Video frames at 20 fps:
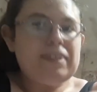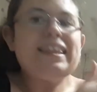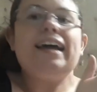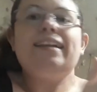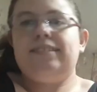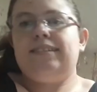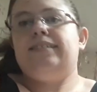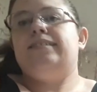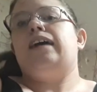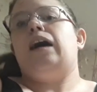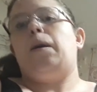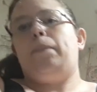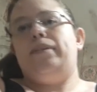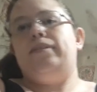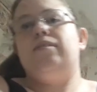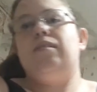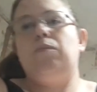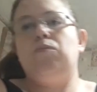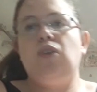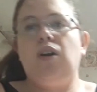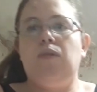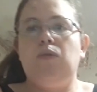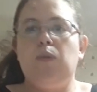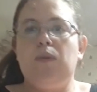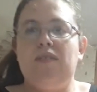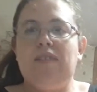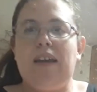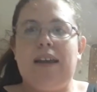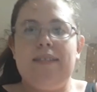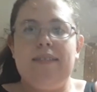that does happen sometimes
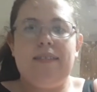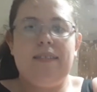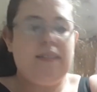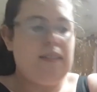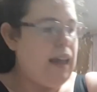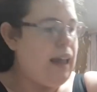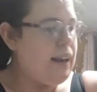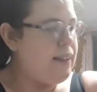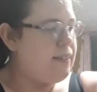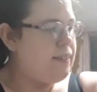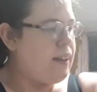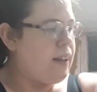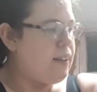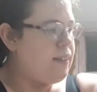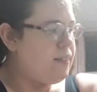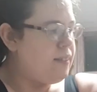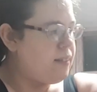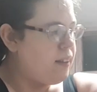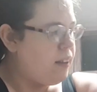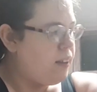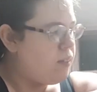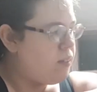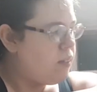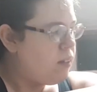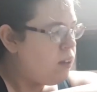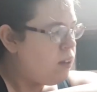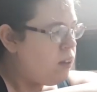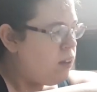with any second skins.